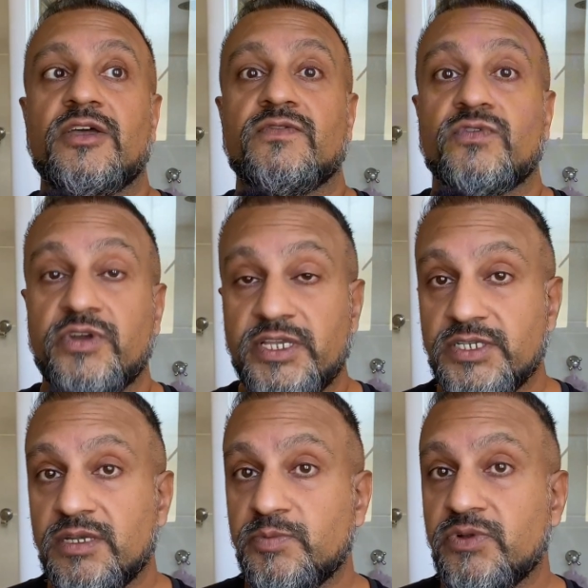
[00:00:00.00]
For
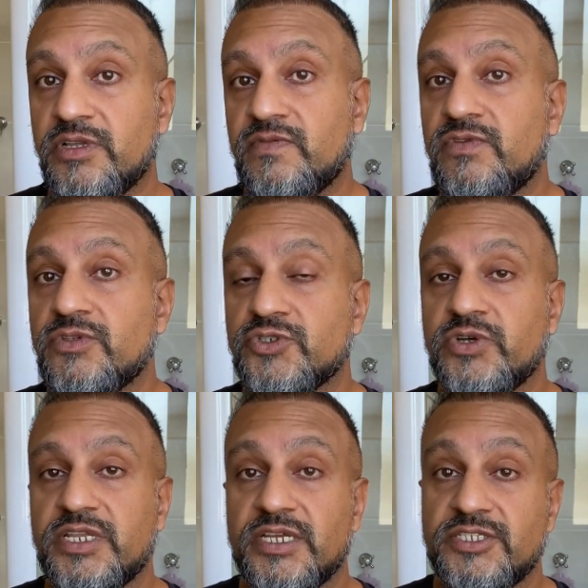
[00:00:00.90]
example, if you
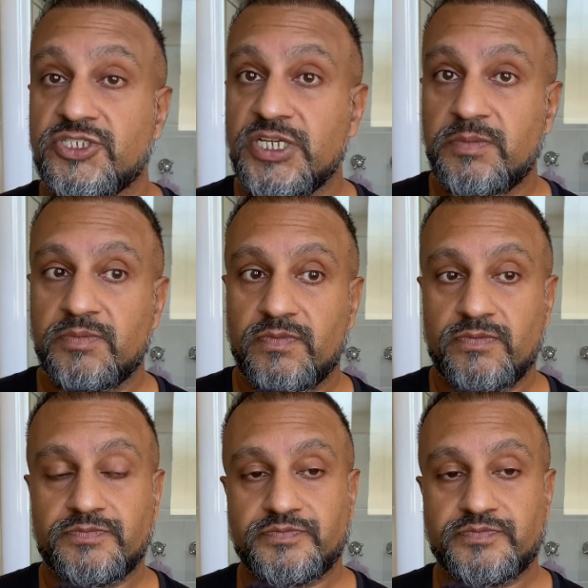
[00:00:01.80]
join a gym,